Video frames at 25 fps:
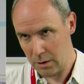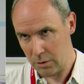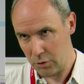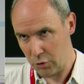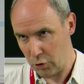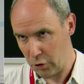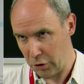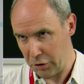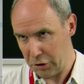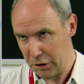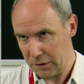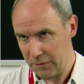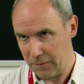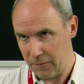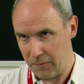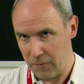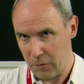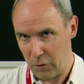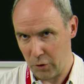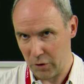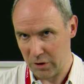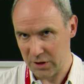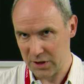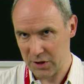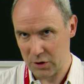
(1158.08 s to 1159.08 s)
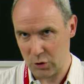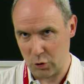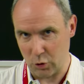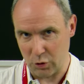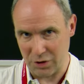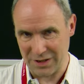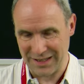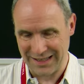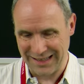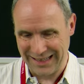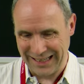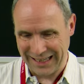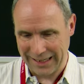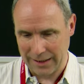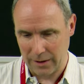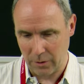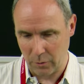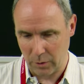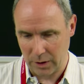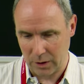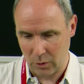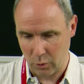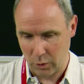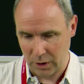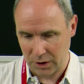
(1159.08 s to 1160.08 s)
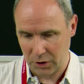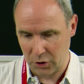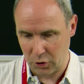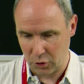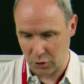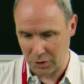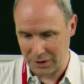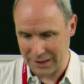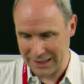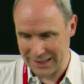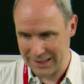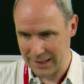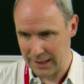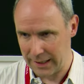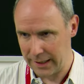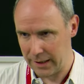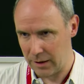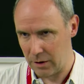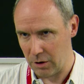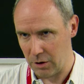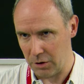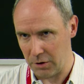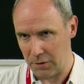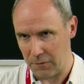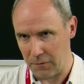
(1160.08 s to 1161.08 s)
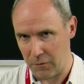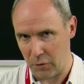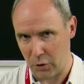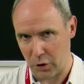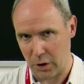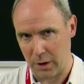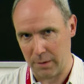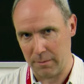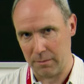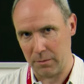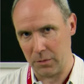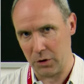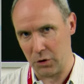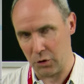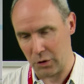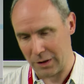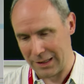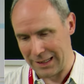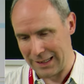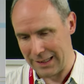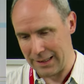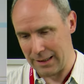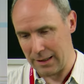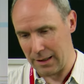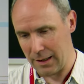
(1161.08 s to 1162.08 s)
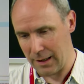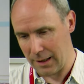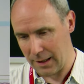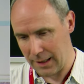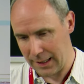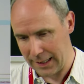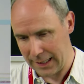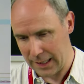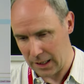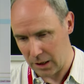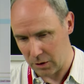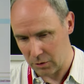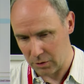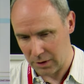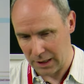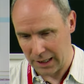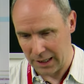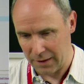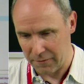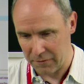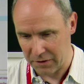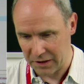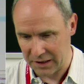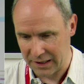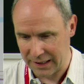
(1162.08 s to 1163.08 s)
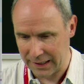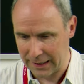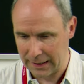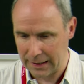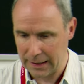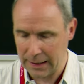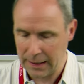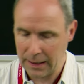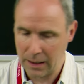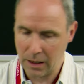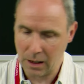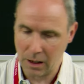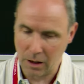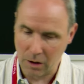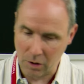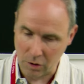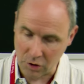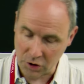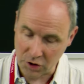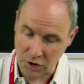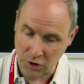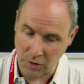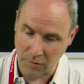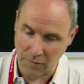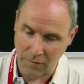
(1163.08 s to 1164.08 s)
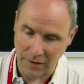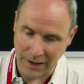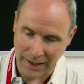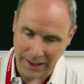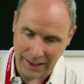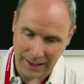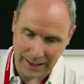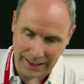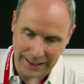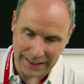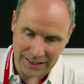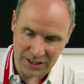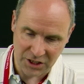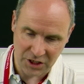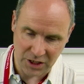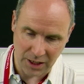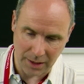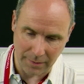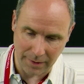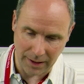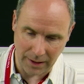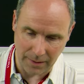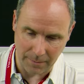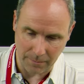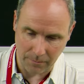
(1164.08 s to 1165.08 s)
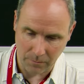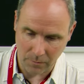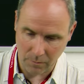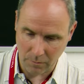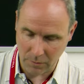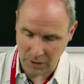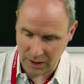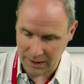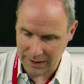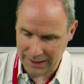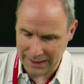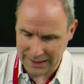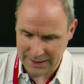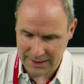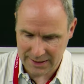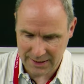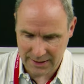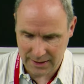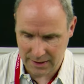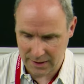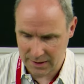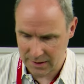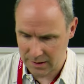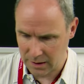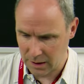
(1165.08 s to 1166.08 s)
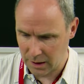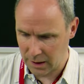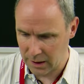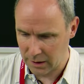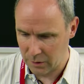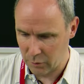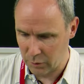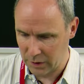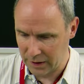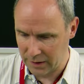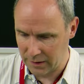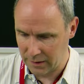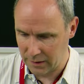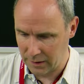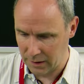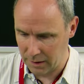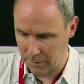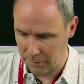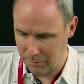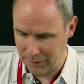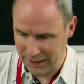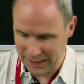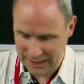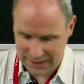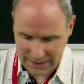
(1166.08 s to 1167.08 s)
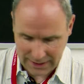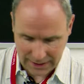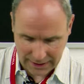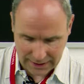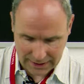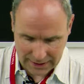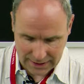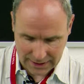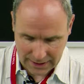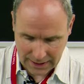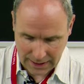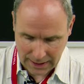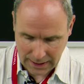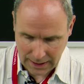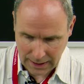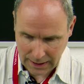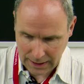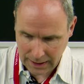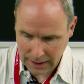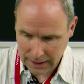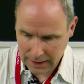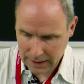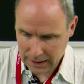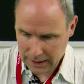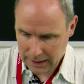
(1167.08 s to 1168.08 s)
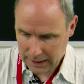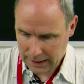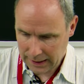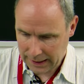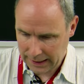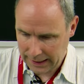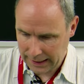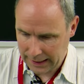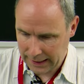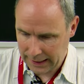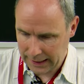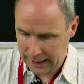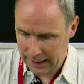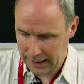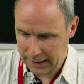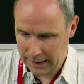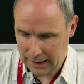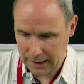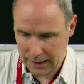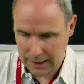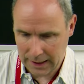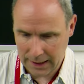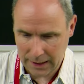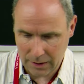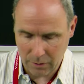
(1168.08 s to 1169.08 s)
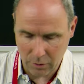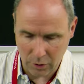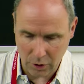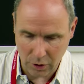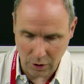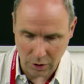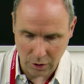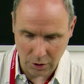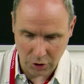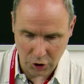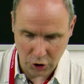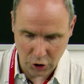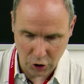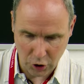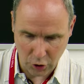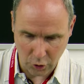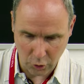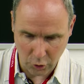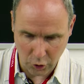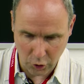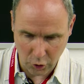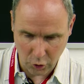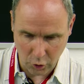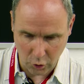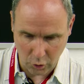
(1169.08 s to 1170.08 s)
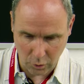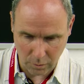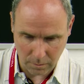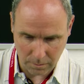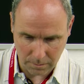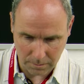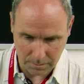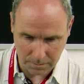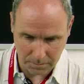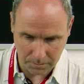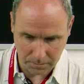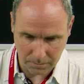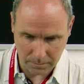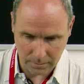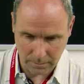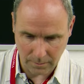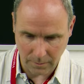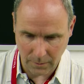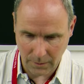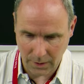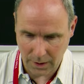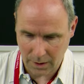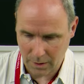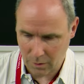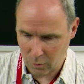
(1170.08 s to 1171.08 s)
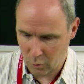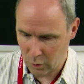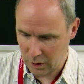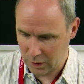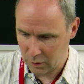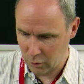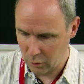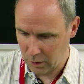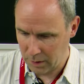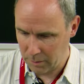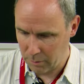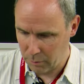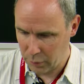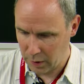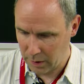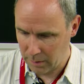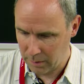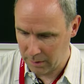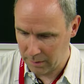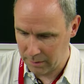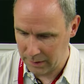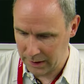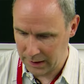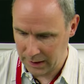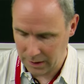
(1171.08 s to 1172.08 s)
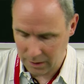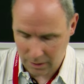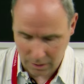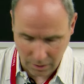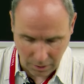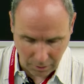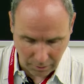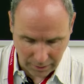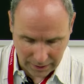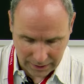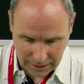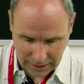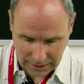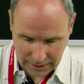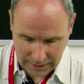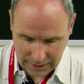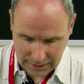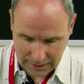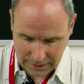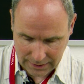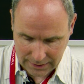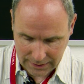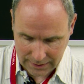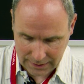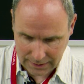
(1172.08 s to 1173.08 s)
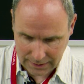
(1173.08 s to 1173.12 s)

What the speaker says: not forced to stick with what you design on the form, you can lay out everything also via HTML. But let's start with the basics, and I will show you what we probably already did